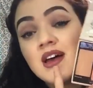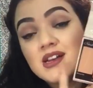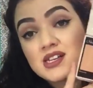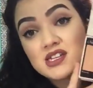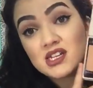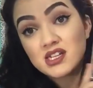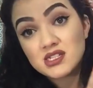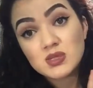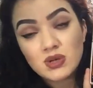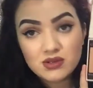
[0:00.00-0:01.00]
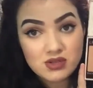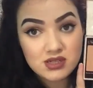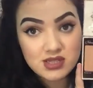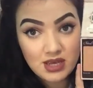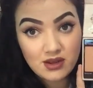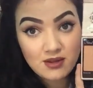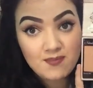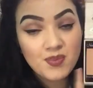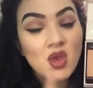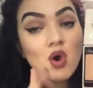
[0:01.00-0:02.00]
So I did get this when it was on sale.
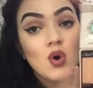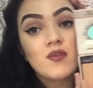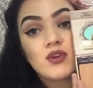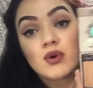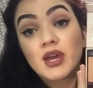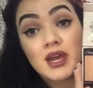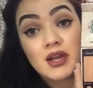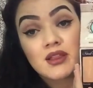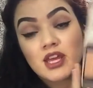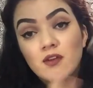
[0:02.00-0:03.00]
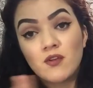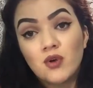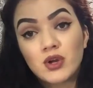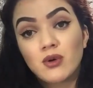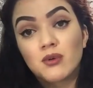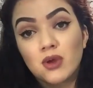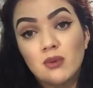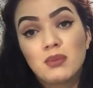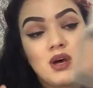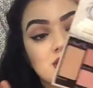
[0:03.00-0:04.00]
Or if you don't care, like if you want to go, you know,
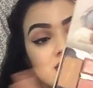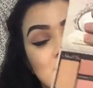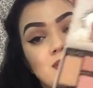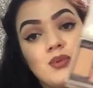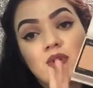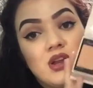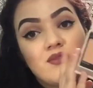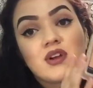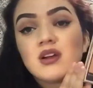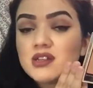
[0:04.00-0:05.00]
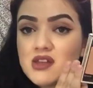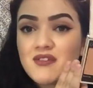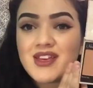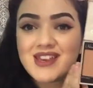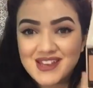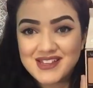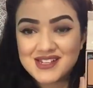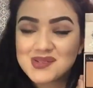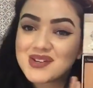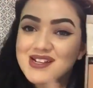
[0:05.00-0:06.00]
balls deep or whatever, definitely get
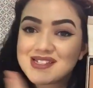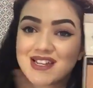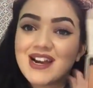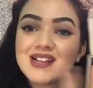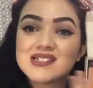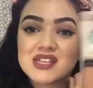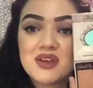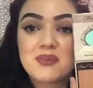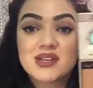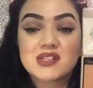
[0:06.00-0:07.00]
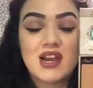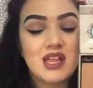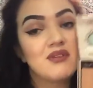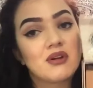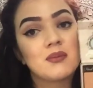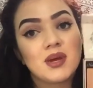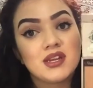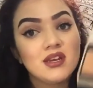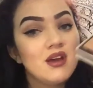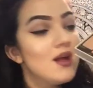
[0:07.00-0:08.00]
this when it's not on sale, because I highly recommend
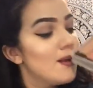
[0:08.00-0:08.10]
it.